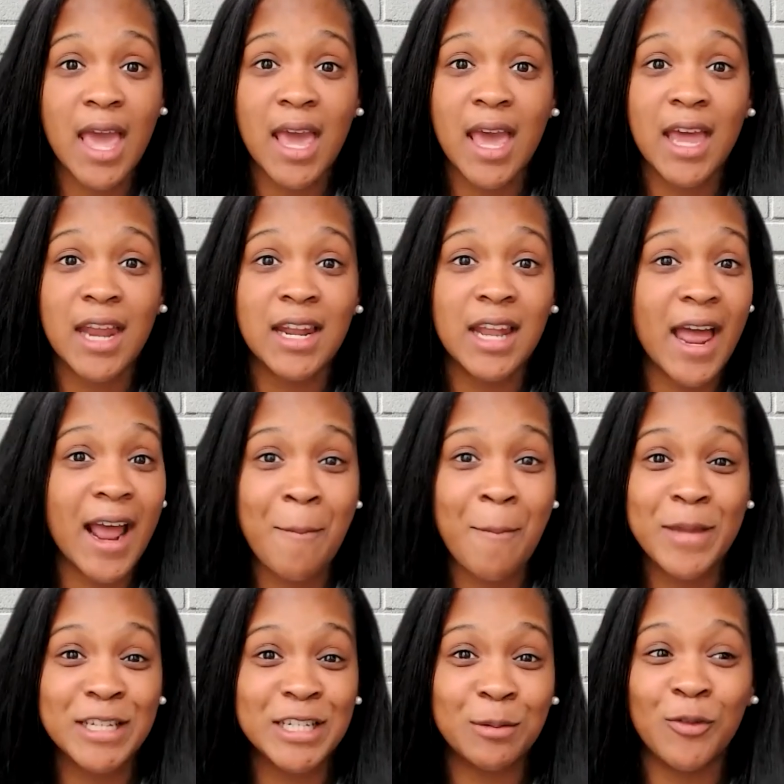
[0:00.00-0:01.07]
And like I
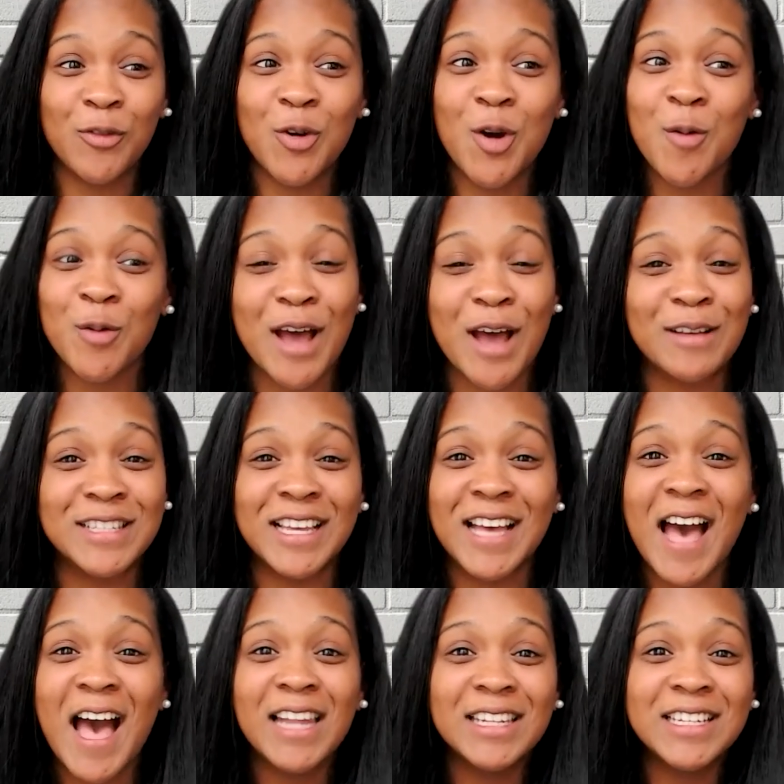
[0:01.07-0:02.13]
mentioned before, when I was in
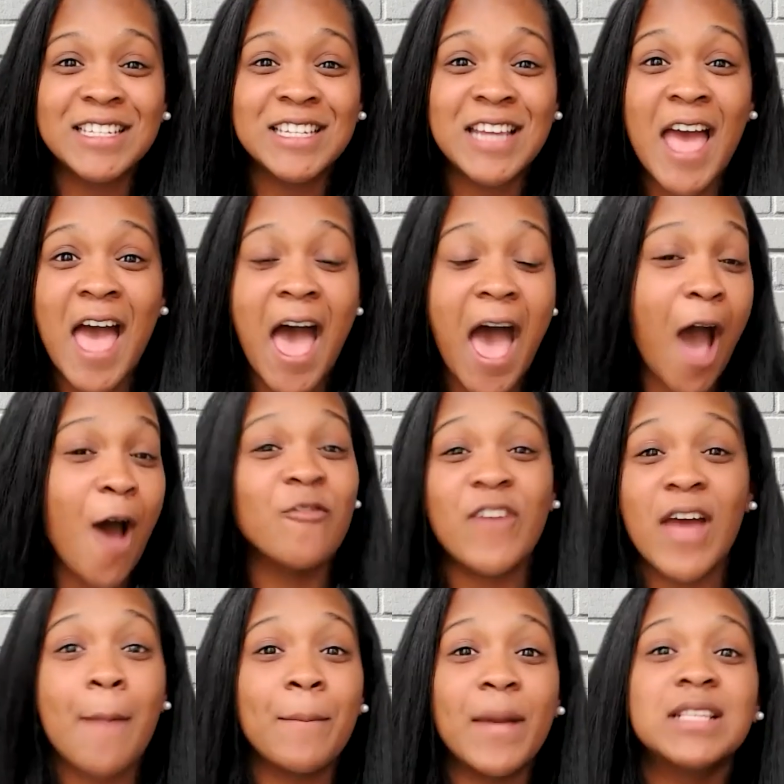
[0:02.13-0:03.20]
college, I
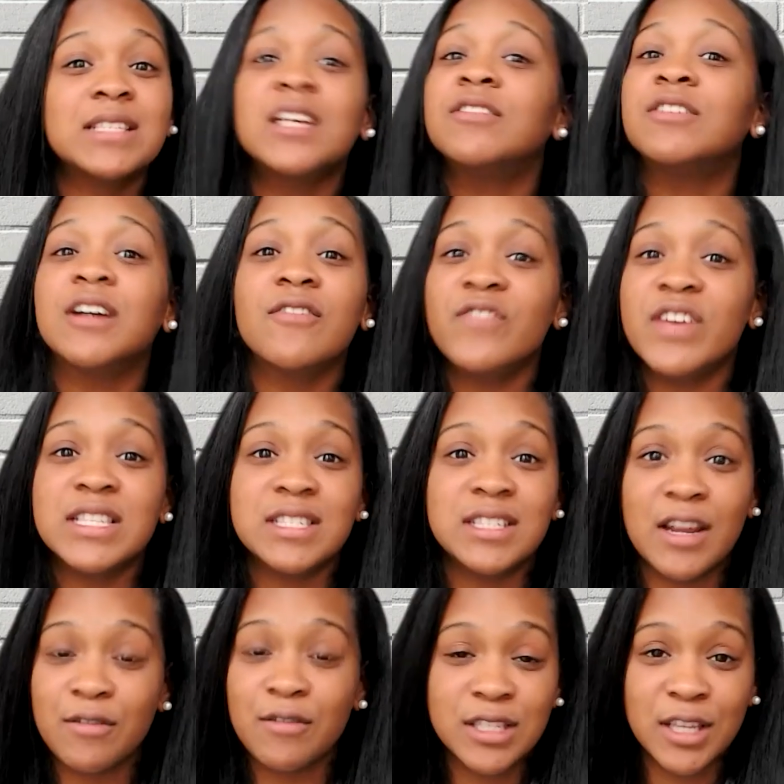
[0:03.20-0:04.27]
found myself
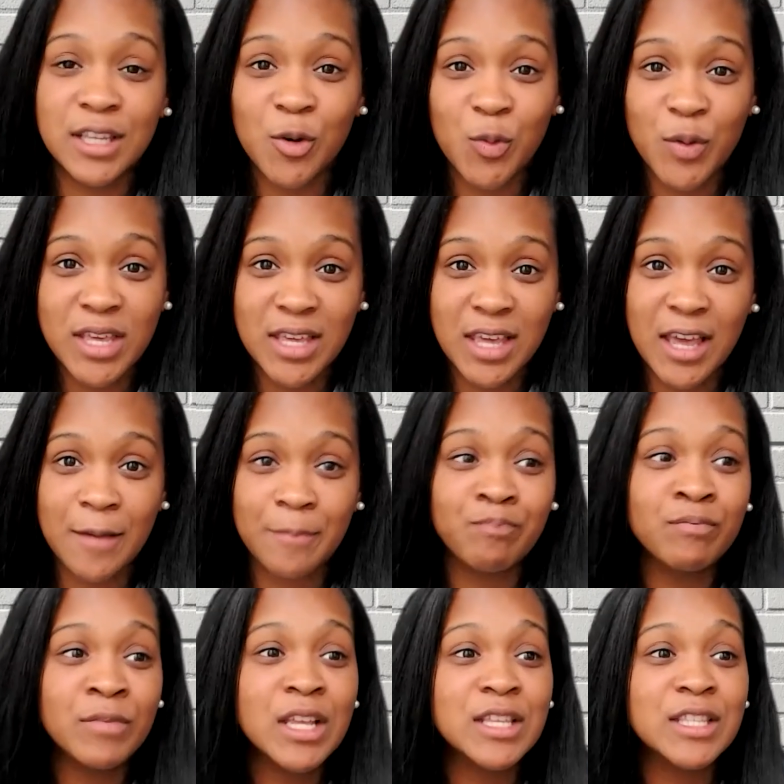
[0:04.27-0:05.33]
confessing every single weekend.
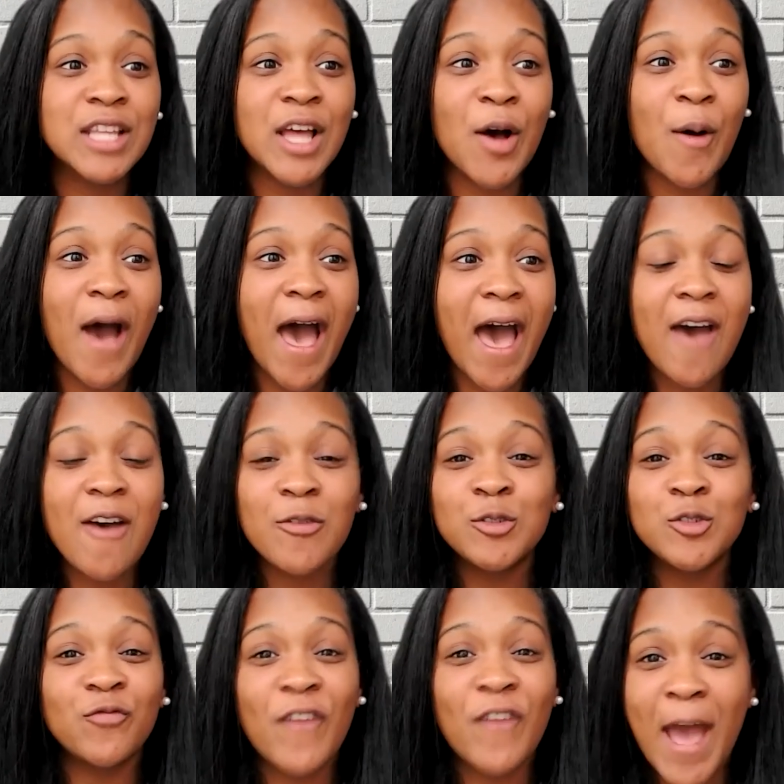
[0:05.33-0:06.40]
So I
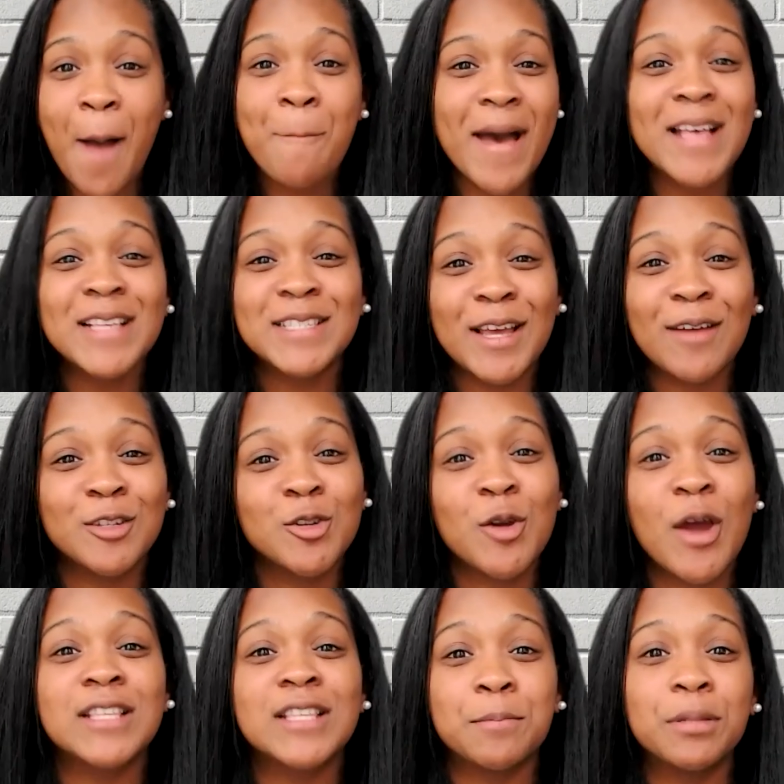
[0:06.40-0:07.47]
found myself
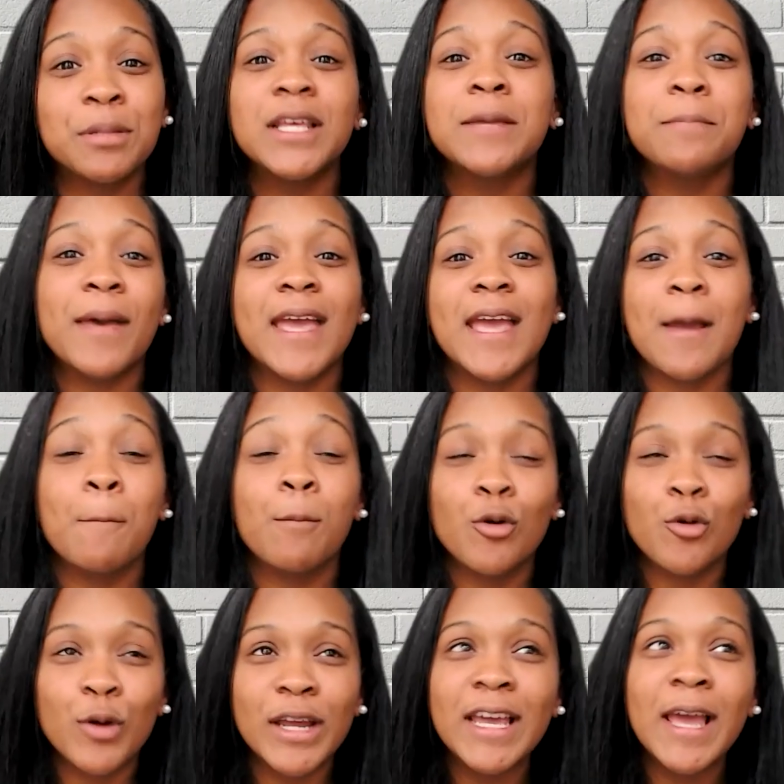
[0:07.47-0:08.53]
trying to
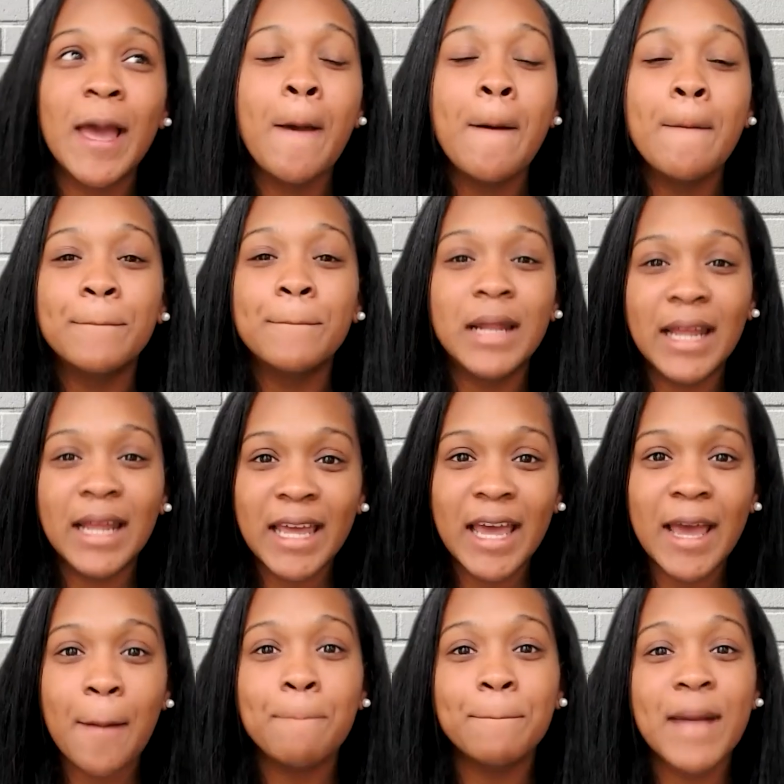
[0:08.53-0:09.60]
pre
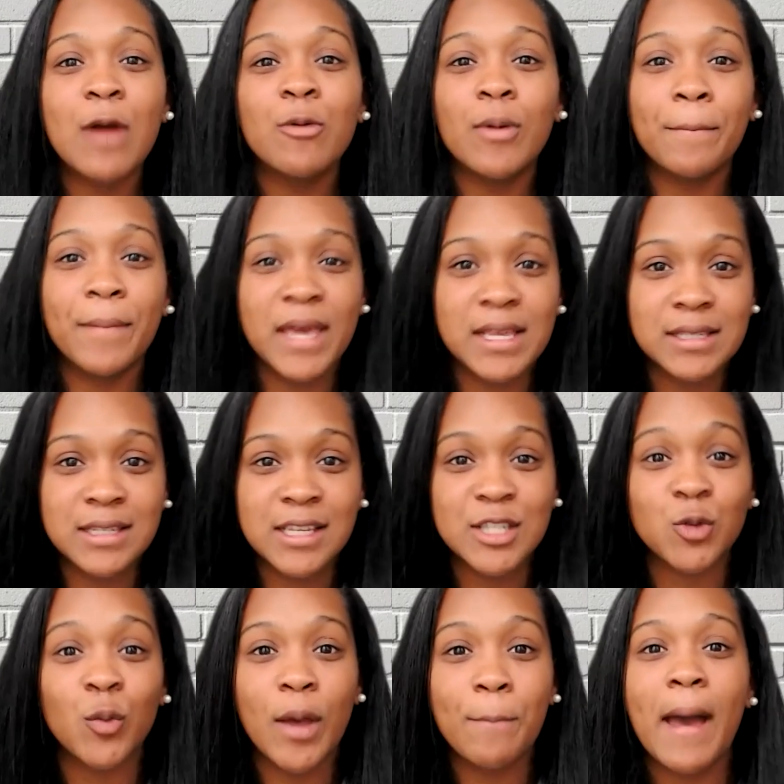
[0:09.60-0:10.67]
plan my
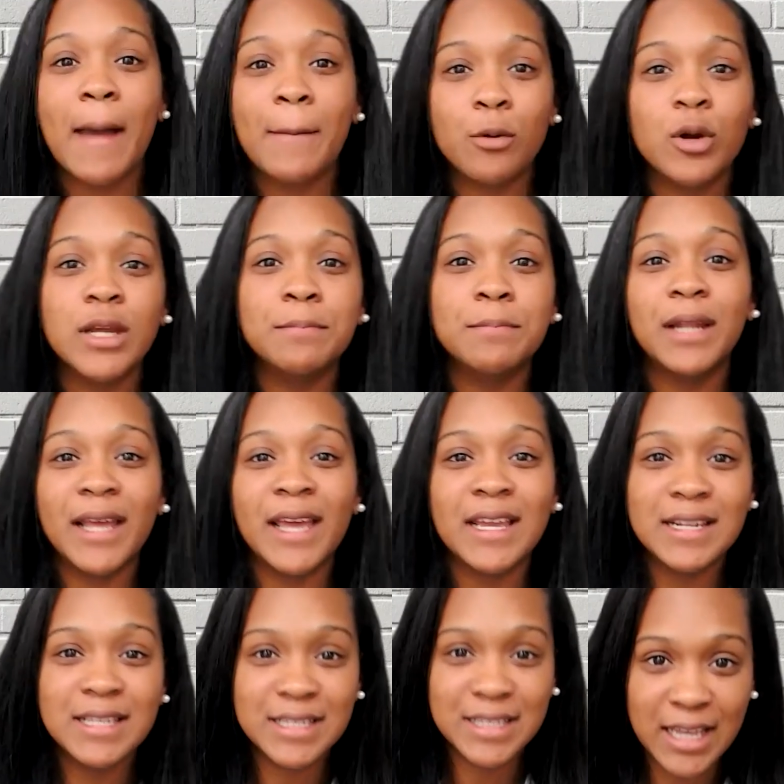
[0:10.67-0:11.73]
repentance with my pre
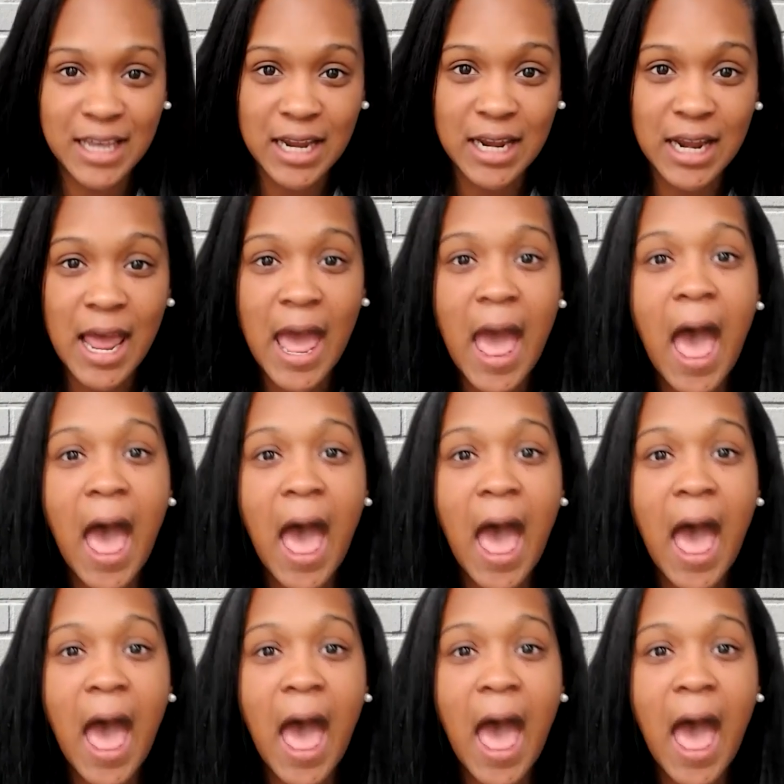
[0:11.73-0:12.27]
planned sin.